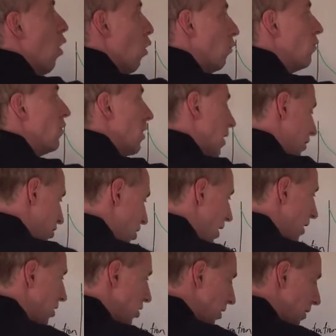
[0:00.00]
over a
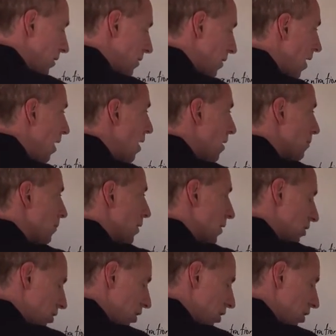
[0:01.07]
change in time, a